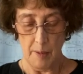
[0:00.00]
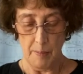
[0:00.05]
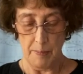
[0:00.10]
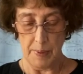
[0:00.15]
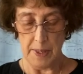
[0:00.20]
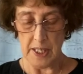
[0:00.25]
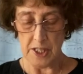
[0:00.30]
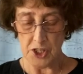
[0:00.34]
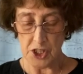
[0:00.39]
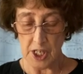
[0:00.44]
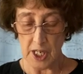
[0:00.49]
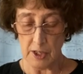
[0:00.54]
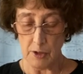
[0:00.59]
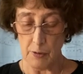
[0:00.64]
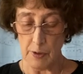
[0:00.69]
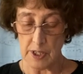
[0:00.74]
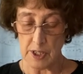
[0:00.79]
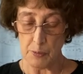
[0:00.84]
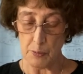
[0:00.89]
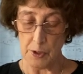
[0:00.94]
Be
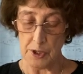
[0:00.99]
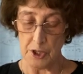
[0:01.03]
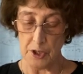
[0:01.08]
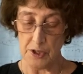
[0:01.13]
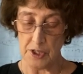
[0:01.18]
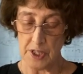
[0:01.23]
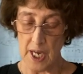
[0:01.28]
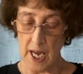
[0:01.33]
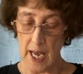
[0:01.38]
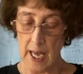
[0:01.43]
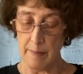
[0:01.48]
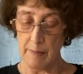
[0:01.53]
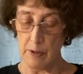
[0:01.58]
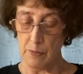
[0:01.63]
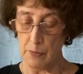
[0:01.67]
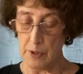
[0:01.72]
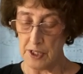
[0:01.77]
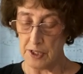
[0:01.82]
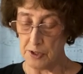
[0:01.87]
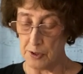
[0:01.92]
generous with your time and
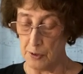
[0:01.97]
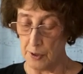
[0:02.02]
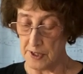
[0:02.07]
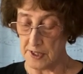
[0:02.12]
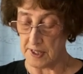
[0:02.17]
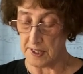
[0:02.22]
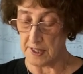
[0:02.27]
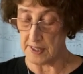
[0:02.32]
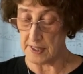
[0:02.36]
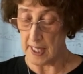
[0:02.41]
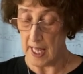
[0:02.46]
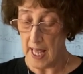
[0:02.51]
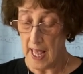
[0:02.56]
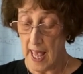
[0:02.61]
resources